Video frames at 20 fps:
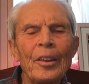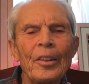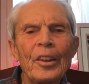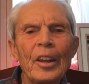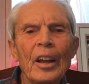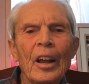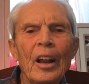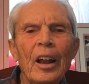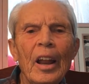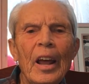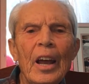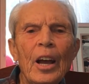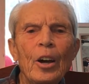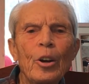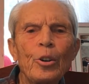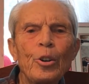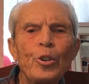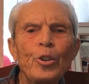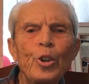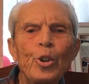The
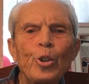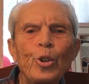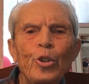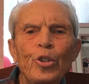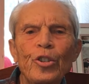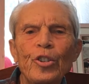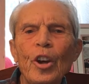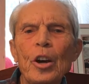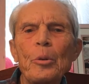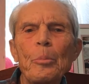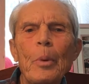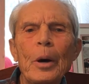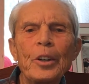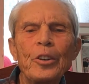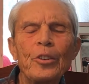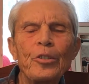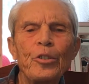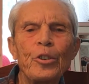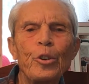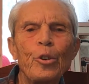clouds you so
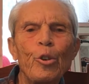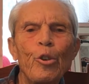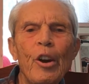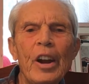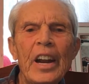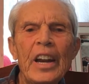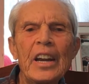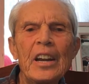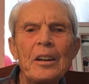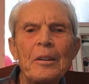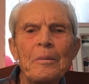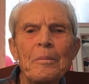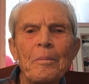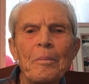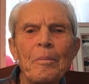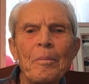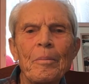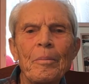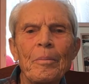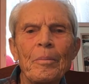much dread
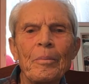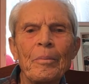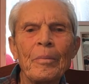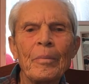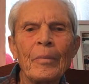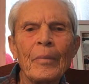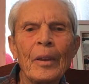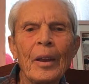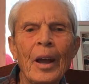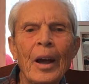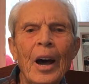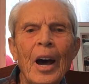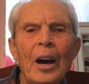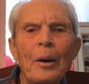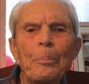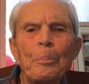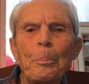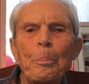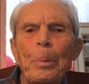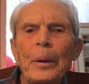
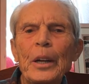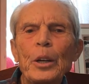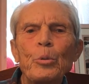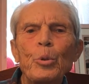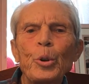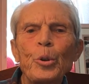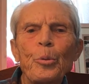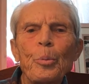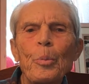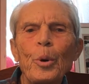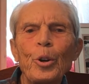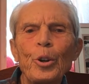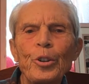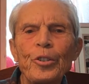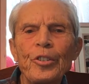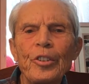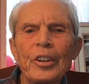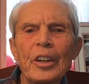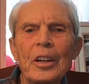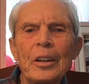are big with
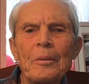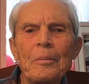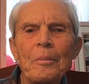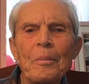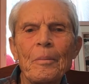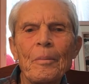mercy